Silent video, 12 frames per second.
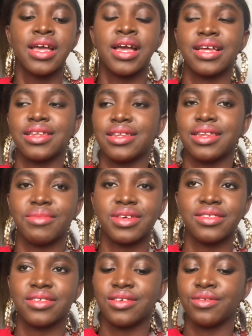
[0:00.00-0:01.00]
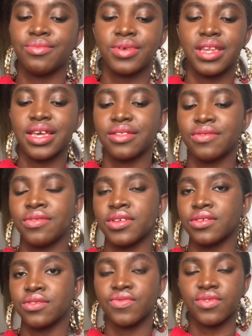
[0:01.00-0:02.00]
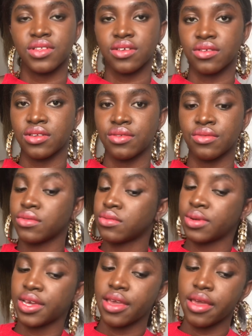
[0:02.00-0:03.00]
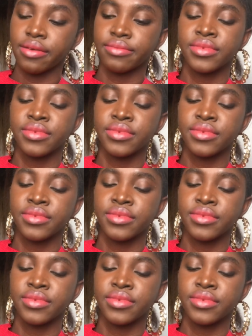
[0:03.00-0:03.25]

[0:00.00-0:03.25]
And then MSc, you pay like 3,000 to 4,000 euros per year.